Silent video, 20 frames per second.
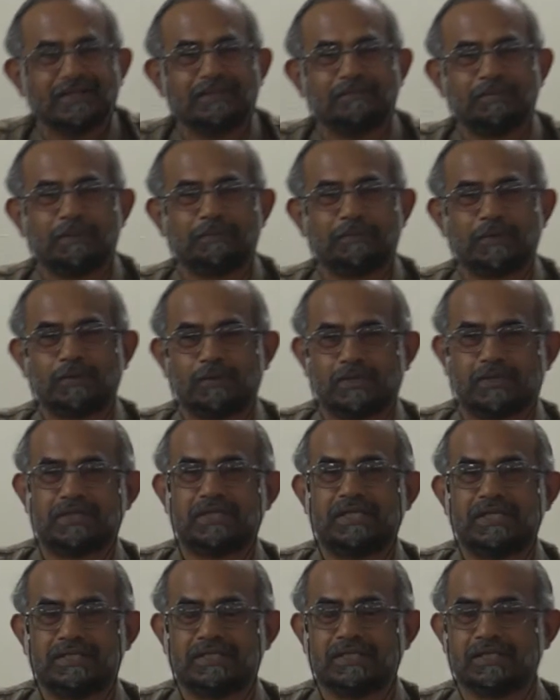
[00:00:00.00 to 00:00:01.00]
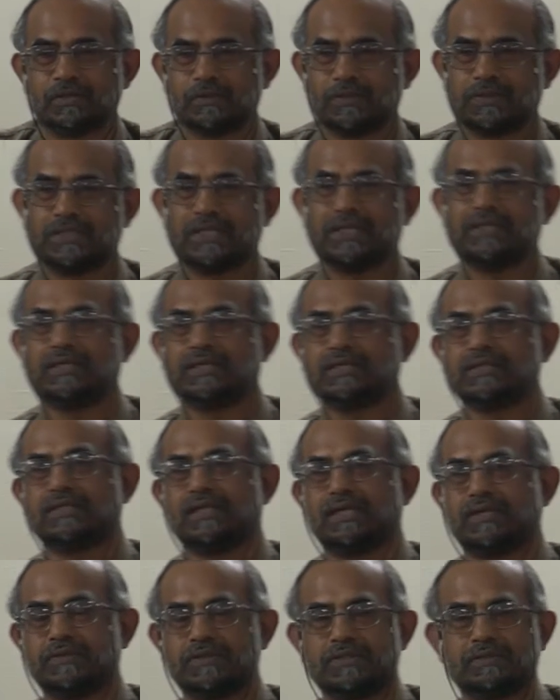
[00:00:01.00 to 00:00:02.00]
people would, teachers would say things and
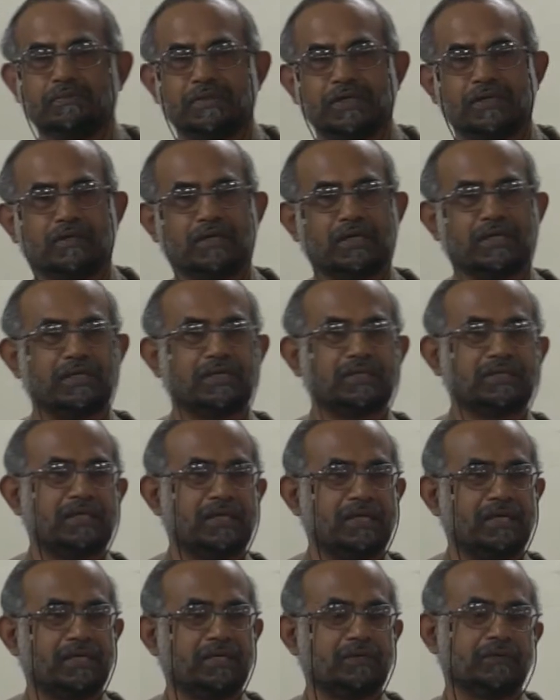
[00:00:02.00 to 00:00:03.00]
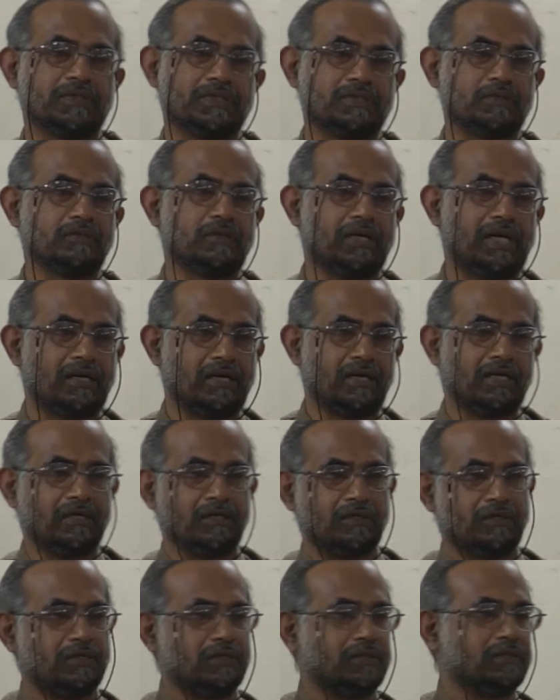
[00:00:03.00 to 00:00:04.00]
I would simply not understand, and they would just go rattling
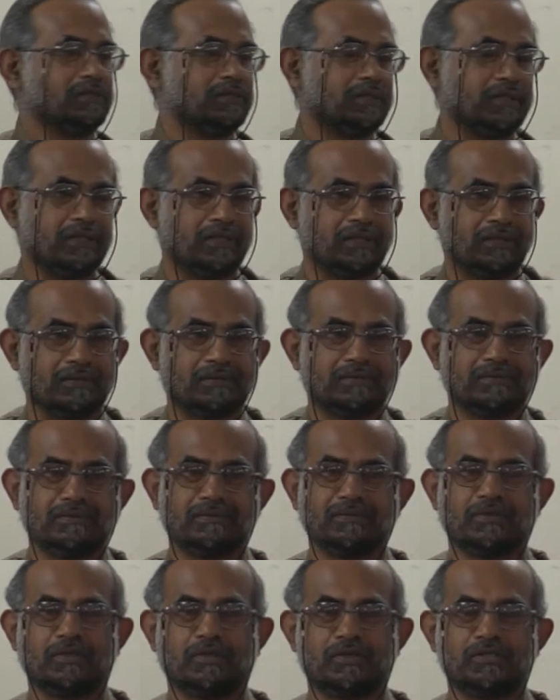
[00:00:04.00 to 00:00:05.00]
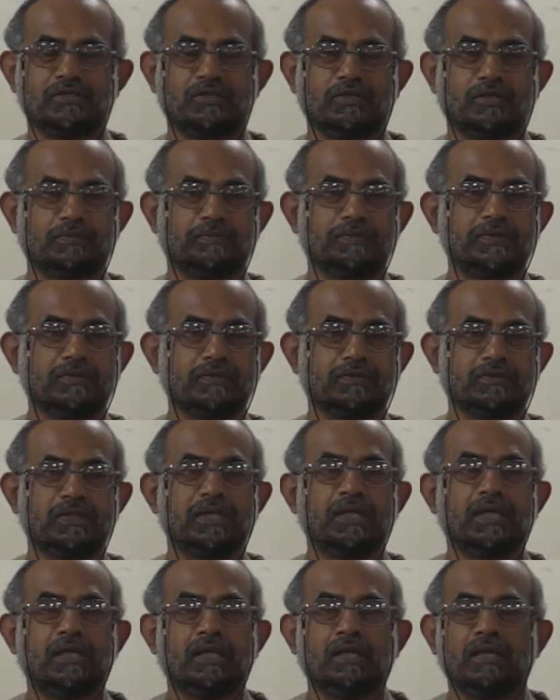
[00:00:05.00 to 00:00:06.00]
on and not stop. So,
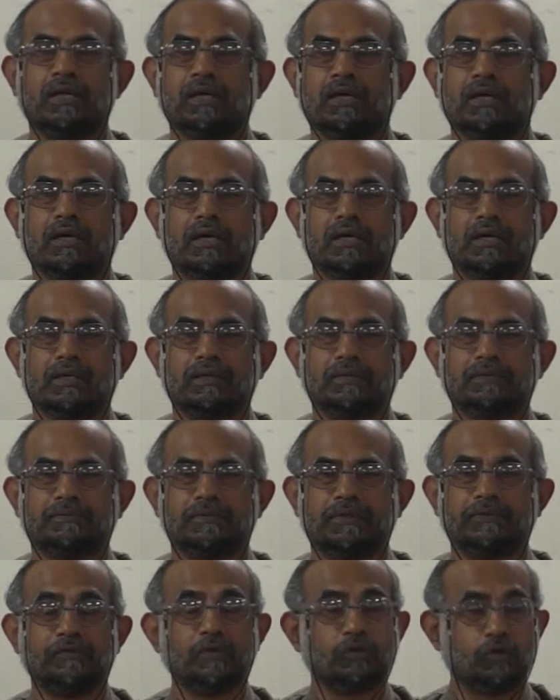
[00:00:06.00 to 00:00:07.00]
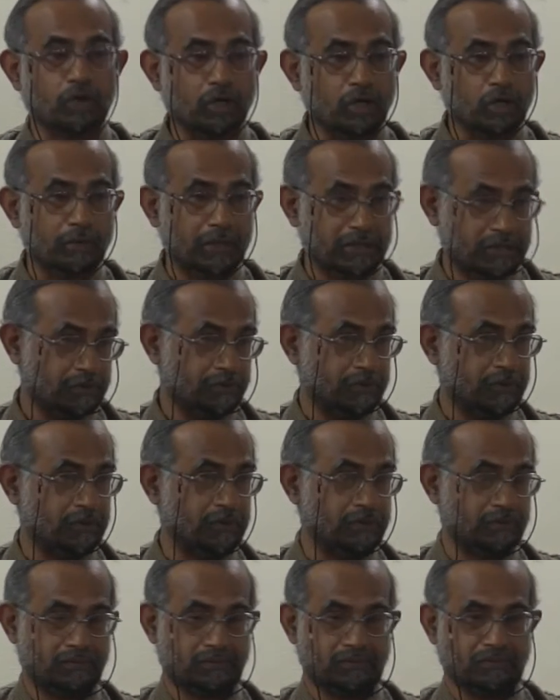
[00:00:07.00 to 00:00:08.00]
if you don't know about
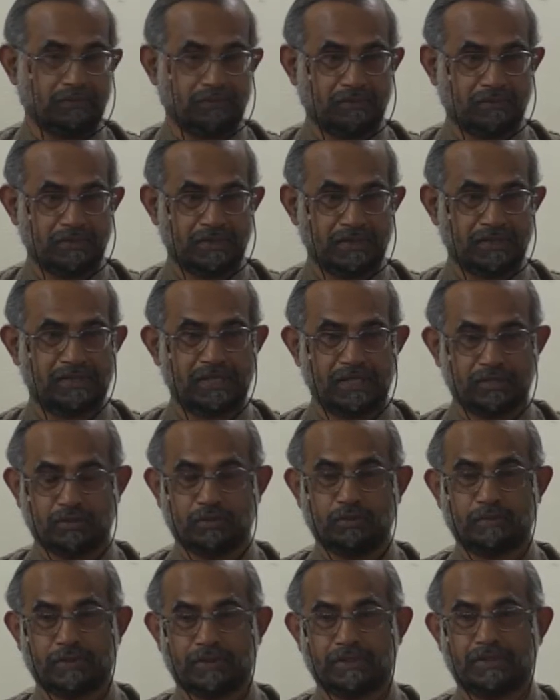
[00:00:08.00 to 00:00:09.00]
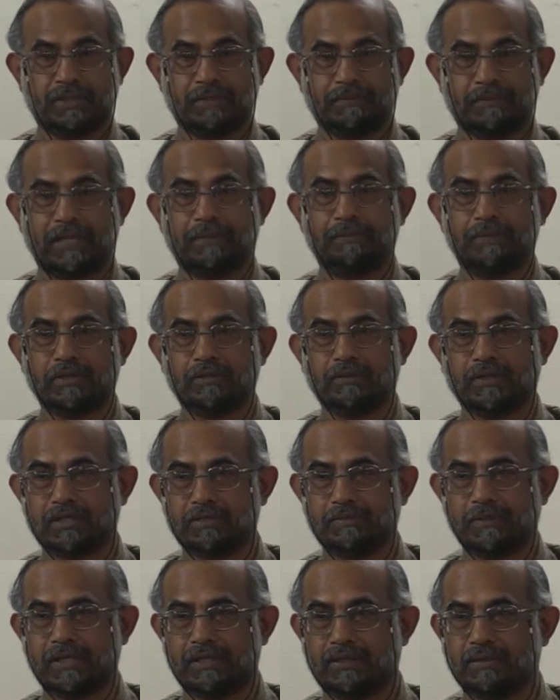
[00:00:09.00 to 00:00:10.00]
Chipko, just say so, because I'm happy to
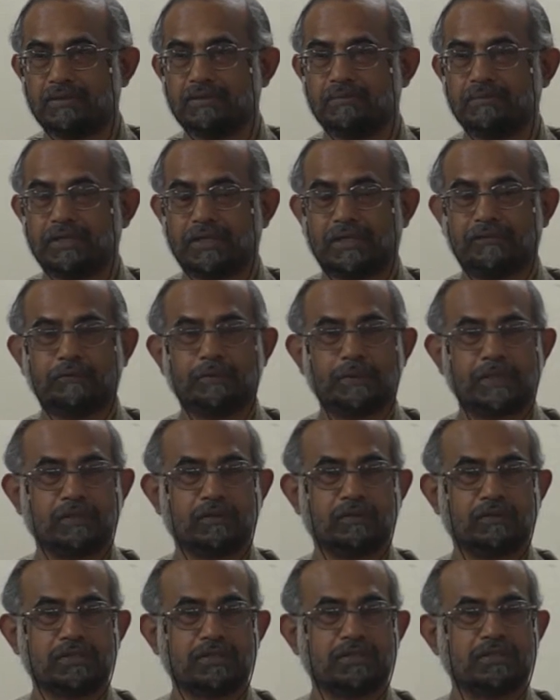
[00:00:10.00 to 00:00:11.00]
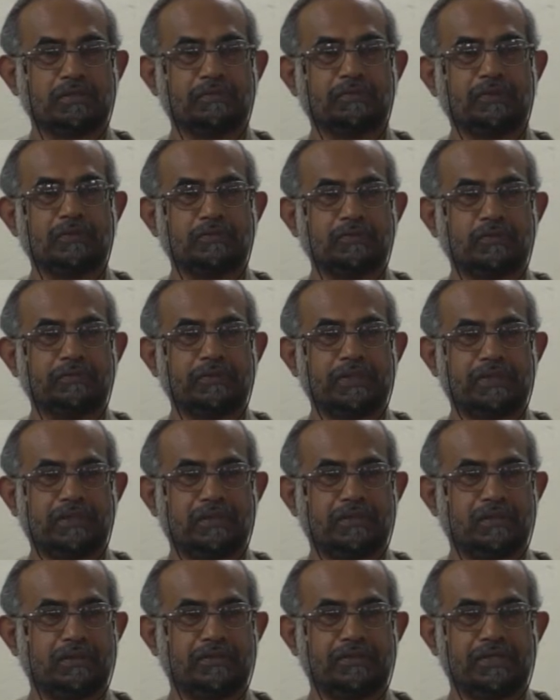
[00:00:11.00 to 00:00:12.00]
explain. But everybody knows the Chipko movement,
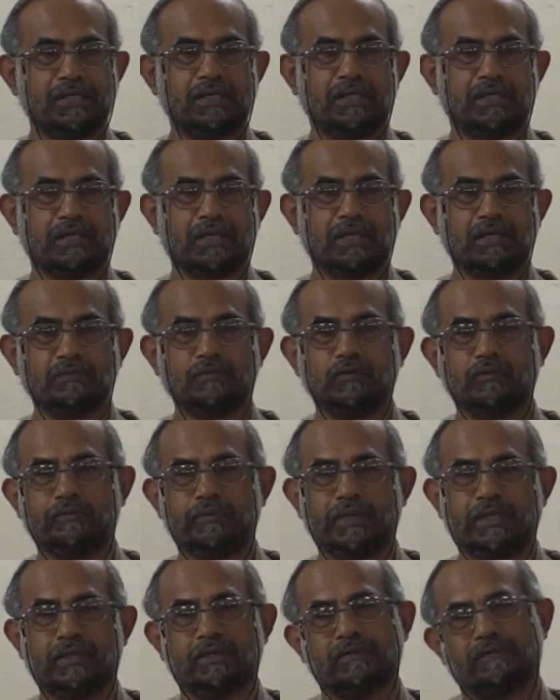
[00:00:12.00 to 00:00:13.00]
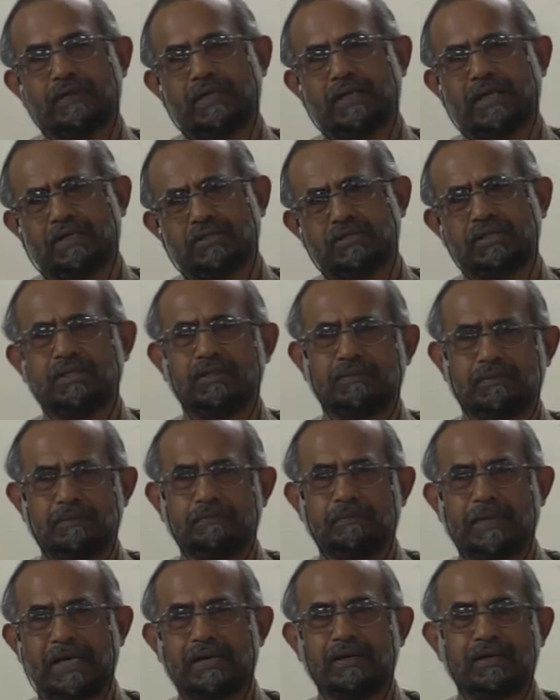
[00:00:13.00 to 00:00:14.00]
the tree hugging movement, where actually,
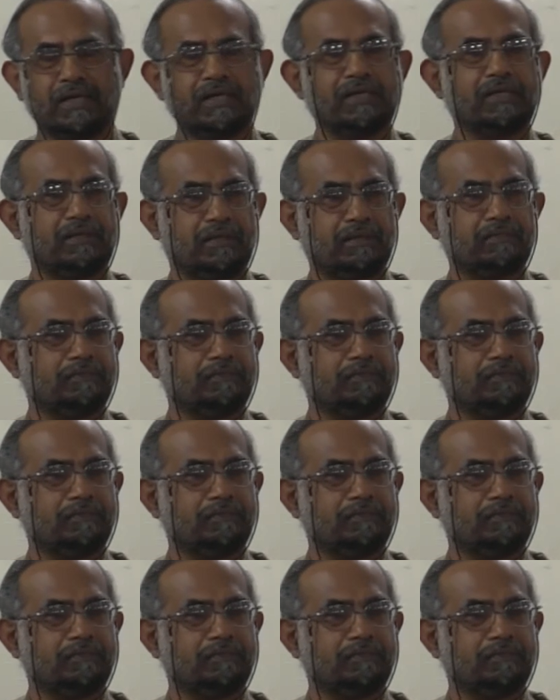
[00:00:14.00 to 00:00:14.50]
apparently,